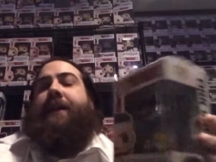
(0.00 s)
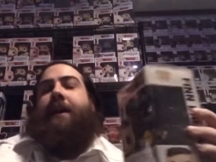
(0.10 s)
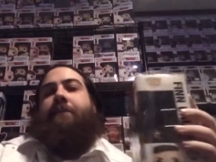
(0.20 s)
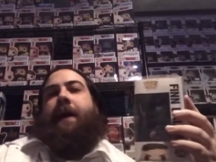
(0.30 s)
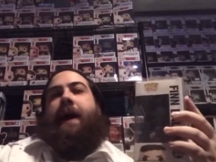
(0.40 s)

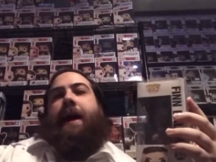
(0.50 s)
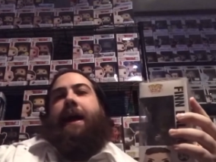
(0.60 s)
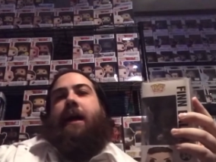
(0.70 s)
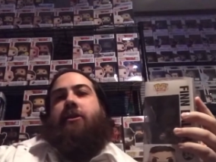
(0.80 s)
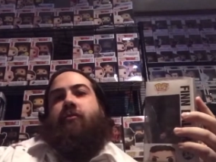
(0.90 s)
not buy.
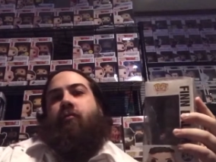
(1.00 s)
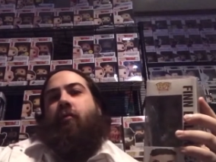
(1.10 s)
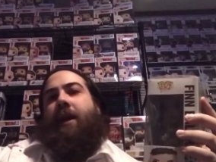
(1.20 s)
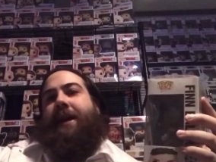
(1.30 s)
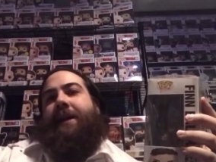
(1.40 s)
I
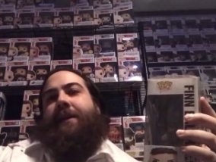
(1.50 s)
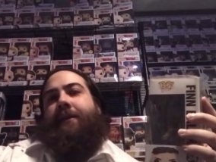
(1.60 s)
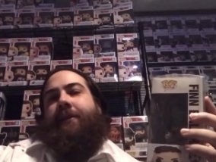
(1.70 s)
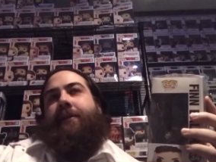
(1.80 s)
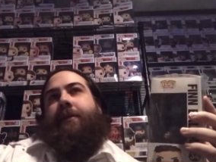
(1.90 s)
traded
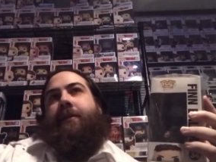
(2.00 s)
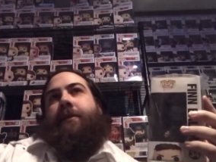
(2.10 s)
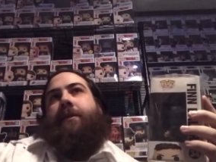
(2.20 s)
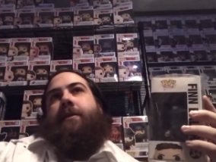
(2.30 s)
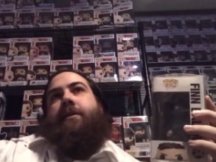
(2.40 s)

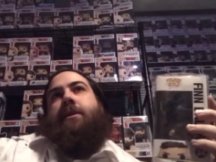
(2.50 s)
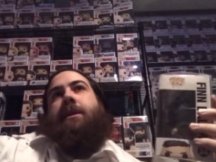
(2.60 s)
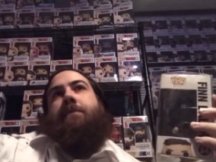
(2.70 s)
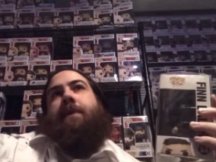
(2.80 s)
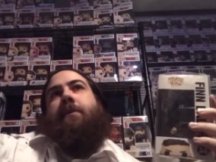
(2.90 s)

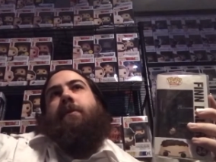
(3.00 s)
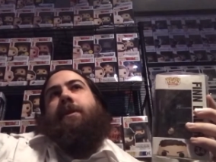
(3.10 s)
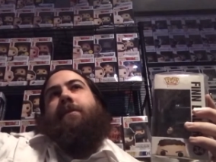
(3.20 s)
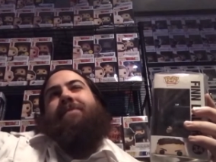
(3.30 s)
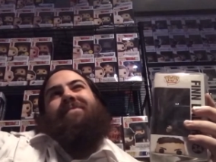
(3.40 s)
something with
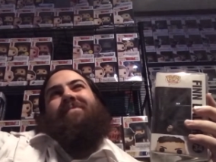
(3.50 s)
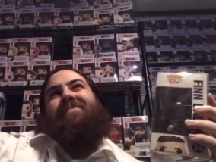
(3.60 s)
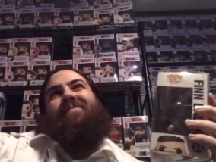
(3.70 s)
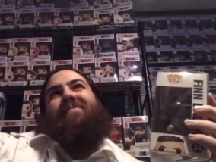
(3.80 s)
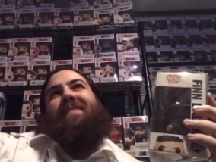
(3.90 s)

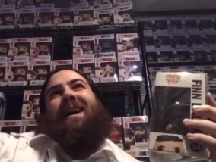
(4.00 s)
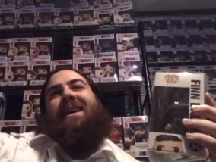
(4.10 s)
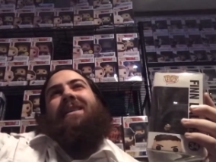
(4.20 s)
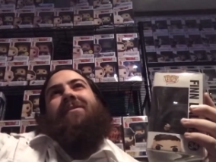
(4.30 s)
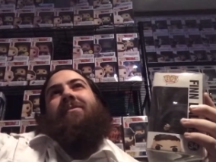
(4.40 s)
I
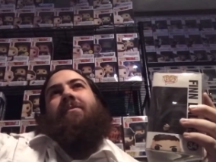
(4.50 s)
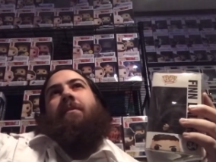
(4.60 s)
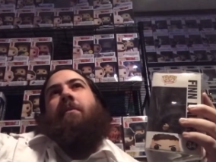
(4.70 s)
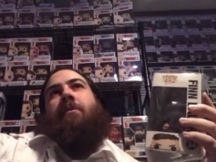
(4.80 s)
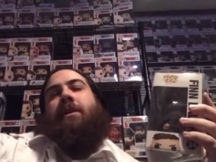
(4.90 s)
don't
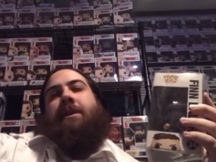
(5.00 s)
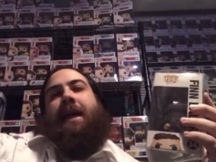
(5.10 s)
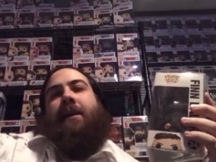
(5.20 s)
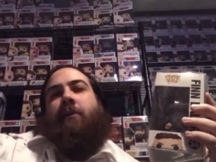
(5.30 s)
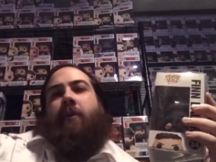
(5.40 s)
remember
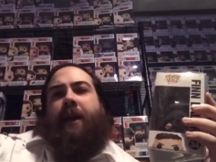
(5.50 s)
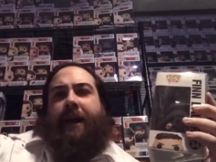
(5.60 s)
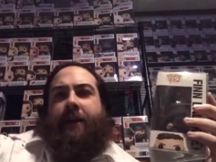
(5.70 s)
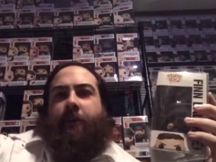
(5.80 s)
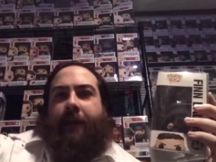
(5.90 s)
exactly what.
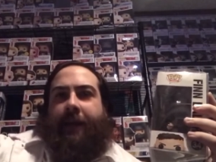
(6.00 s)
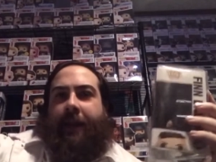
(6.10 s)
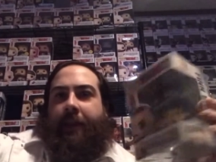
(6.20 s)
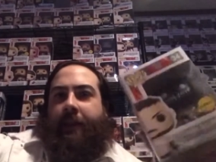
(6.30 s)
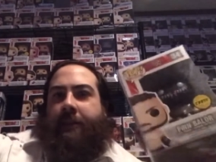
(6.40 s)
I know I
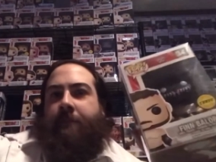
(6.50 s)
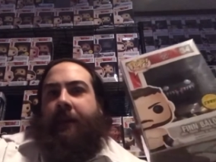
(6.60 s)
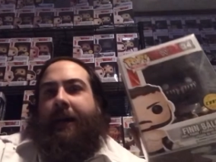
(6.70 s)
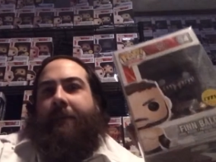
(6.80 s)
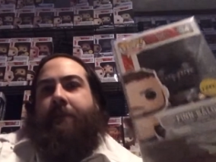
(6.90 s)
got this
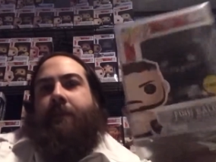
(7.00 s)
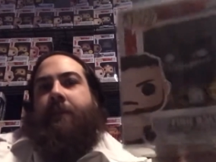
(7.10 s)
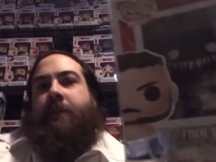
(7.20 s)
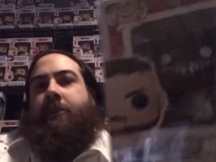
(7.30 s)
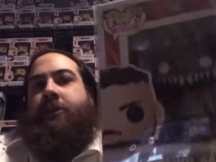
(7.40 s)
pop,
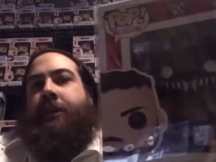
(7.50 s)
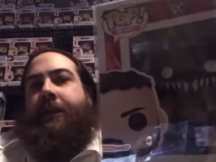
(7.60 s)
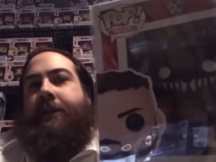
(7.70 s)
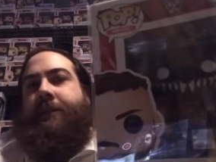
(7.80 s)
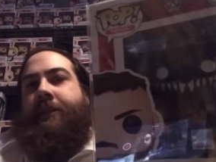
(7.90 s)
this
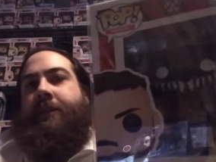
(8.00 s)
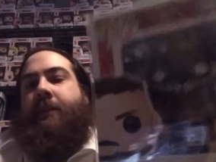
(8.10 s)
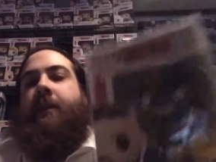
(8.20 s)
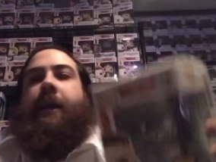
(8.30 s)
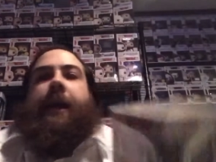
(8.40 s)
chase,
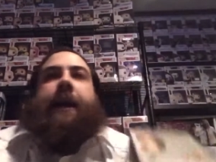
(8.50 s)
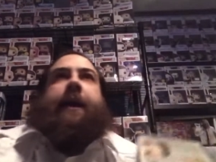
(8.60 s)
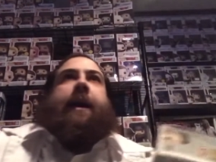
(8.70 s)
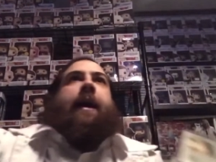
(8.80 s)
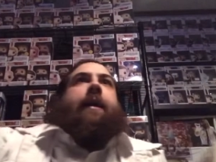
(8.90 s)
and I
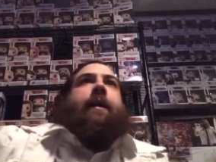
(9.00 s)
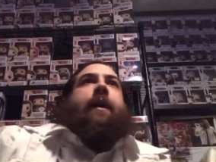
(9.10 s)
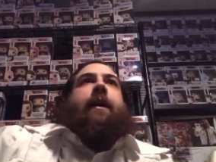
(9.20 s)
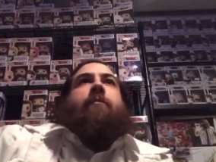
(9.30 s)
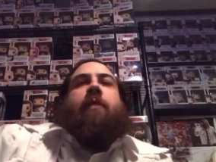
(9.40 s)
got
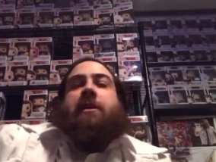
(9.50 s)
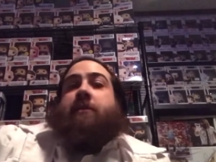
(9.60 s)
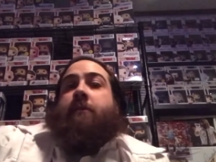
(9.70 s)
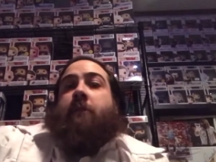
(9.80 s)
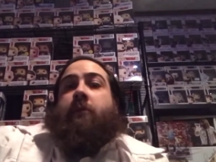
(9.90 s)
a Razor
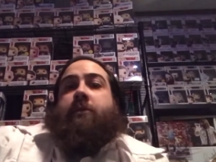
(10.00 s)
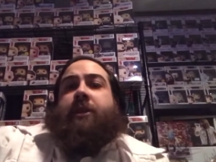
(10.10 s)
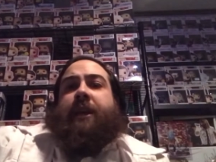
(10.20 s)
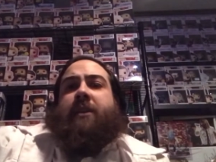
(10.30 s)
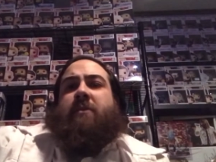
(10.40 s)
Ramon
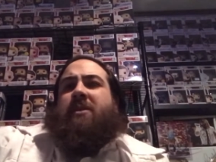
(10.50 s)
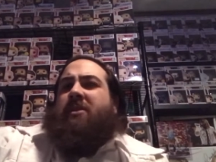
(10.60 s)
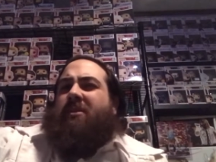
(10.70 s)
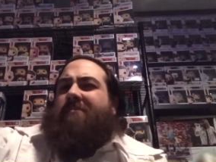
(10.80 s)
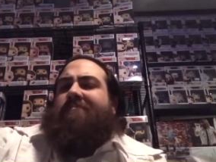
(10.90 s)
chase,
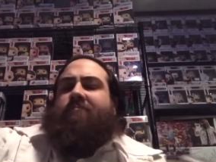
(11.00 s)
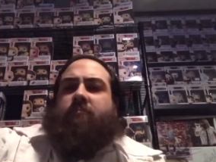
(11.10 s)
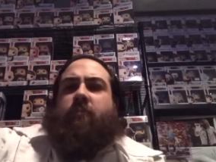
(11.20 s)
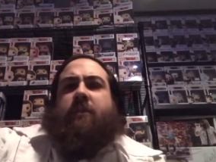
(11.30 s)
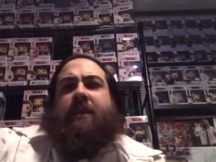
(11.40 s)
which
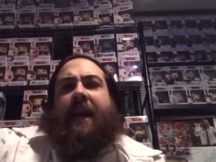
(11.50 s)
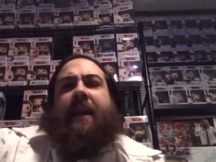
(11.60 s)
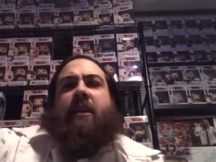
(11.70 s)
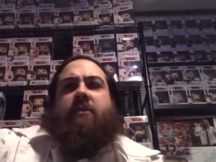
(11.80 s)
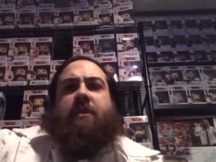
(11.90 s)
was kind
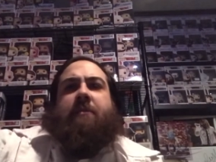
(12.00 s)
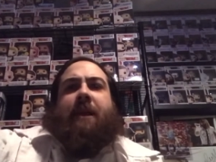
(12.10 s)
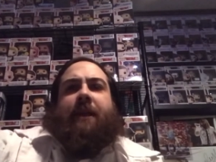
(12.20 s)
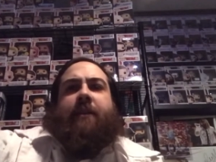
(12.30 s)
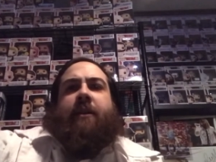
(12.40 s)
of close to
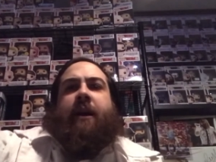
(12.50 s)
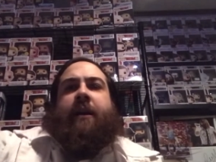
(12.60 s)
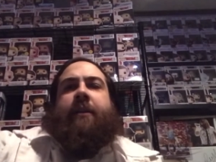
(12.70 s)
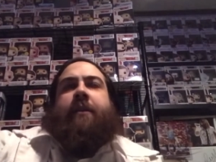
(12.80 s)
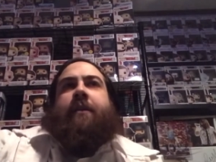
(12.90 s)
making the
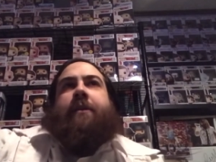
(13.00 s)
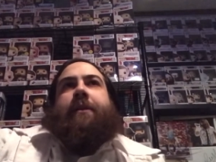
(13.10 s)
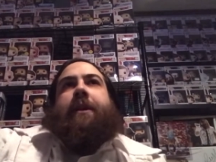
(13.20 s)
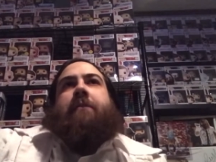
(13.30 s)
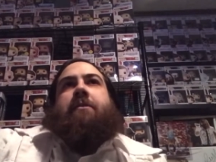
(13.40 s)
cut.
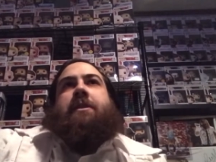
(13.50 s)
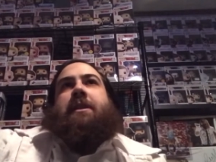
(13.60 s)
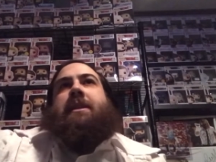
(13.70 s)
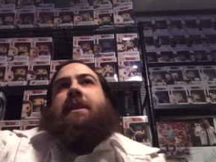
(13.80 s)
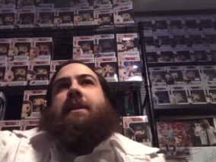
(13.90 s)
It was
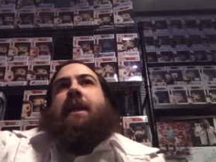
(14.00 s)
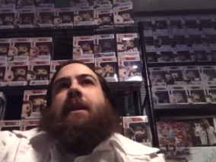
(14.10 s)
just in his